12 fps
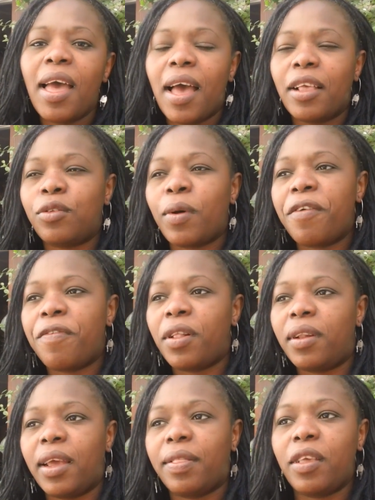And so I
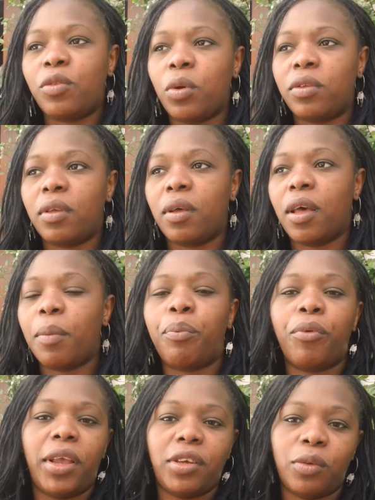felt like this was a, a
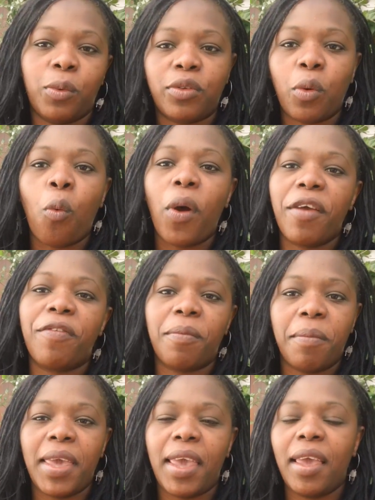bridge. It was a way
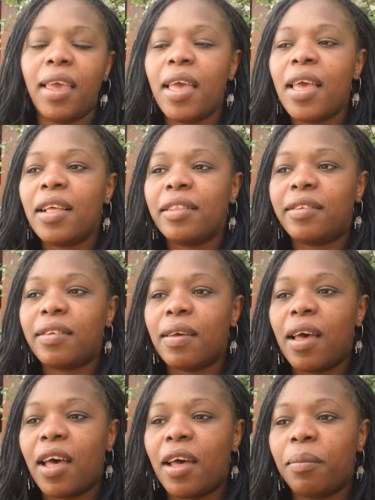for me
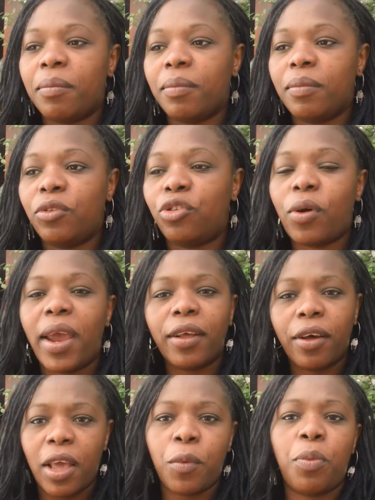to um, try
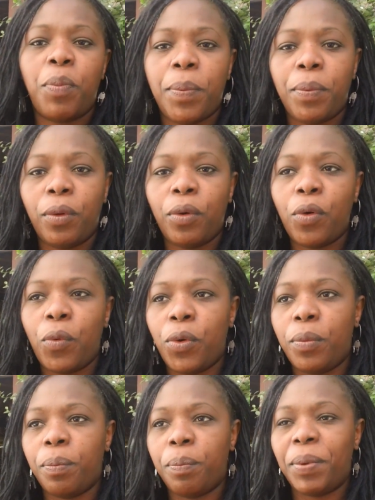and connect with people who
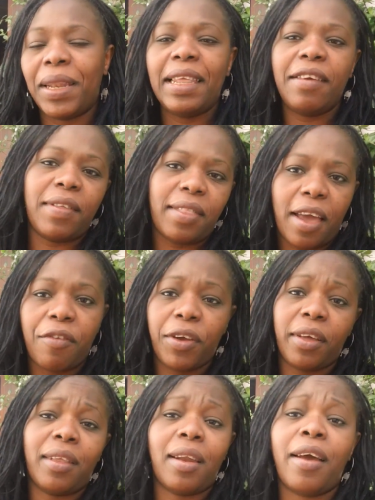would believe in the
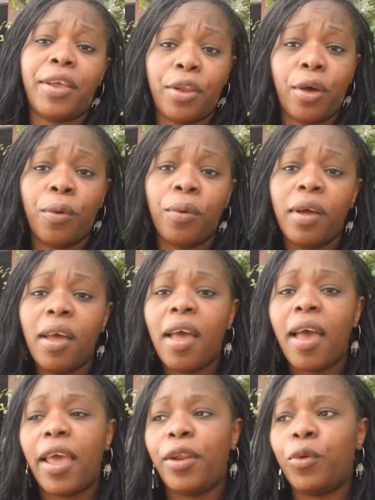Africa that I know
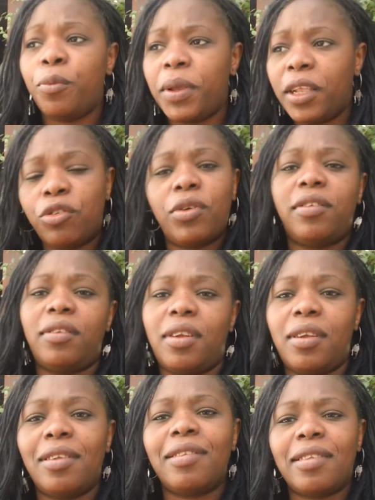and who would be
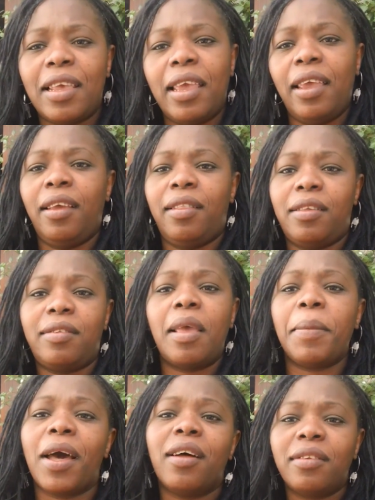interested in seeing the
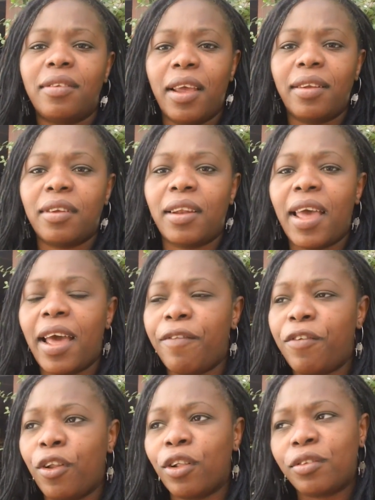same content. And I
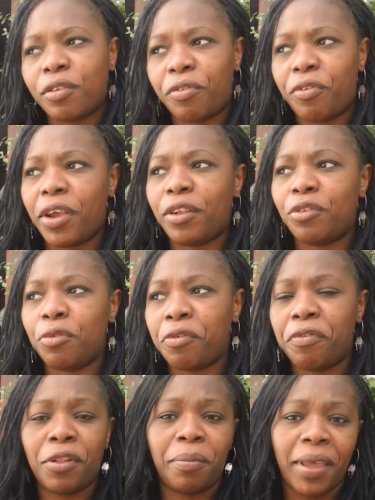have lots of friends who
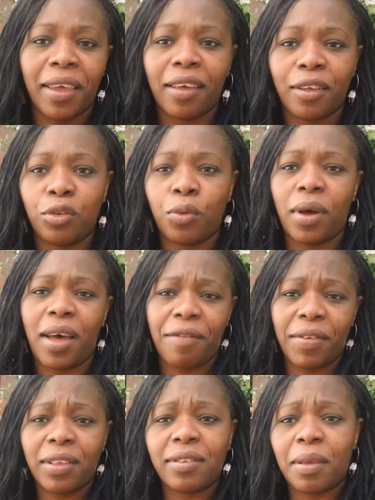are filmmakers who are
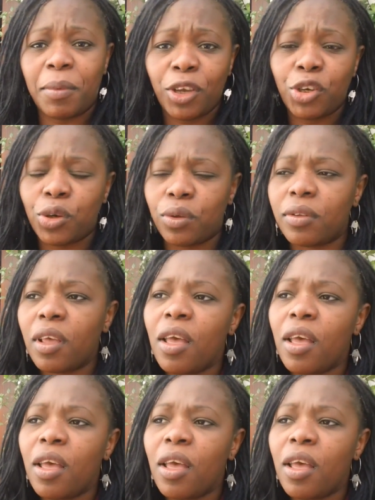having the same issues.